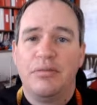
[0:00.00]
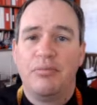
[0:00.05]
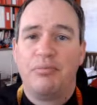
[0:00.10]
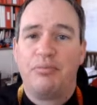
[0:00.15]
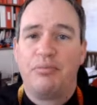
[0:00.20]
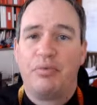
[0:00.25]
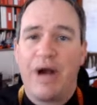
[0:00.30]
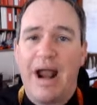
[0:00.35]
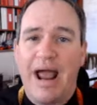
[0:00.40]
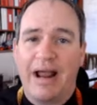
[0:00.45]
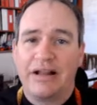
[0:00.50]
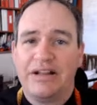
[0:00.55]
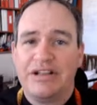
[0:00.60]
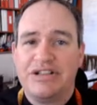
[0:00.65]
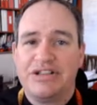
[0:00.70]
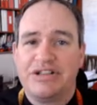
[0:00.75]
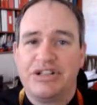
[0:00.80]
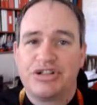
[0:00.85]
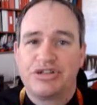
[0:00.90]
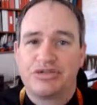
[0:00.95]

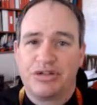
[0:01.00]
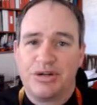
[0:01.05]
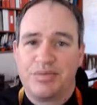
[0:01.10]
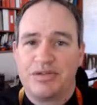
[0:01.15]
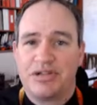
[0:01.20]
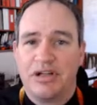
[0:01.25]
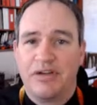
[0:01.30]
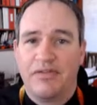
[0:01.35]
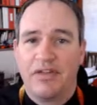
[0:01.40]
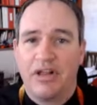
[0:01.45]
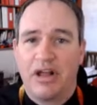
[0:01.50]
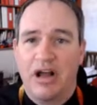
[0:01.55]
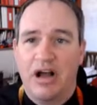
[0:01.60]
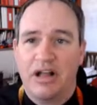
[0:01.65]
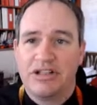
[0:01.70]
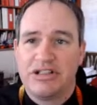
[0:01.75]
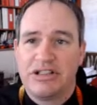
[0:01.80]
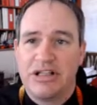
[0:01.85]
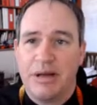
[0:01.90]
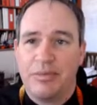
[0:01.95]
Brackley's description of the
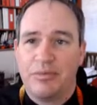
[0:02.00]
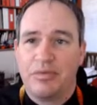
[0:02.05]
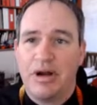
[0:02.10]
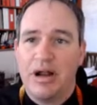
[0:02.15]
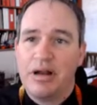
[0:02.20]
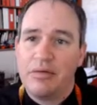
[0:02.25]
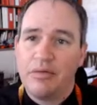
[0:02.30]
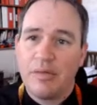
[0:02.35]
concept, right?